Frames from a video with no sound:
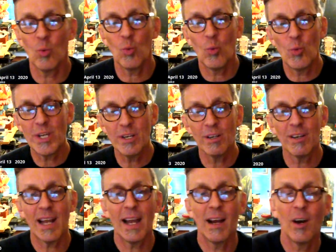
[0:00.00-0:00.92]
we're
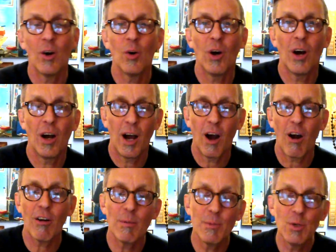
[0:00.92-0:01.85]
now,
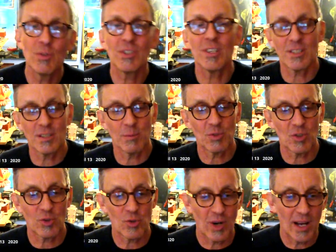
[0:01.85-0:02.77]
our immune systems
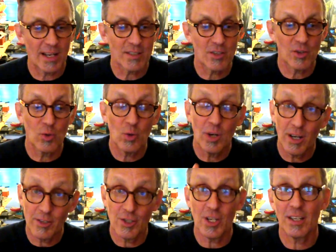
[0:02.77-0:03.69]
are trying to
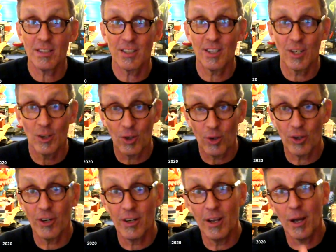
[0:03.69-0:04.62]
adjust and
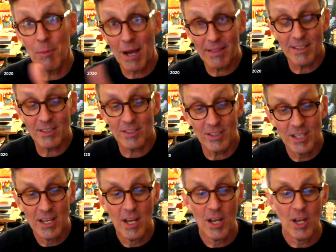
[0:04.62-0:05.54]
learn about this
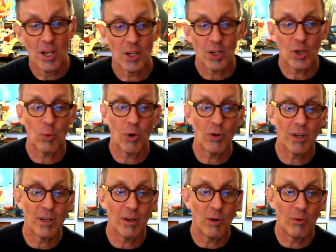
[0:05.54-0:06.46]

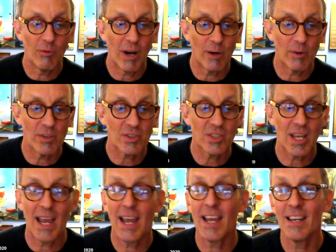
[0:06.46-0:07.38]
coronavirus.
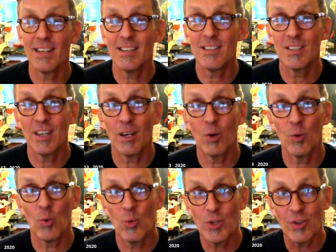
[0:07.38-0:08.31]
And
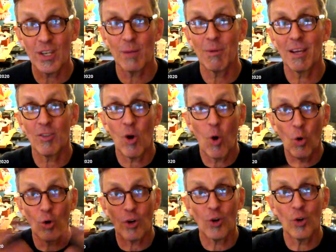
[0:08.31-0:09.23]
when you think about the
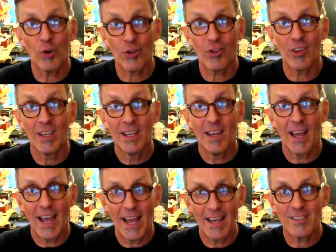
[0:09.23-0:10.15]
whole Earth
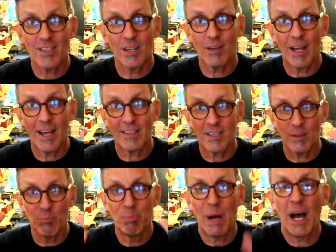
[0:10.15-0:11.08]
as
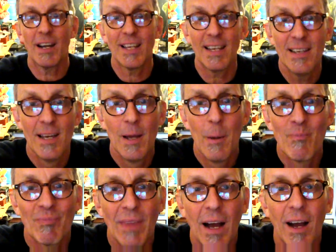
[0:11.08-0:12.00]
a body,
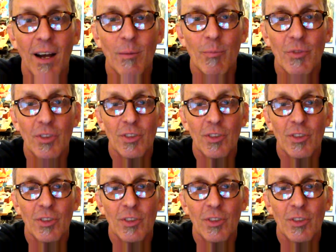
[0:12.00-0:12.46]
the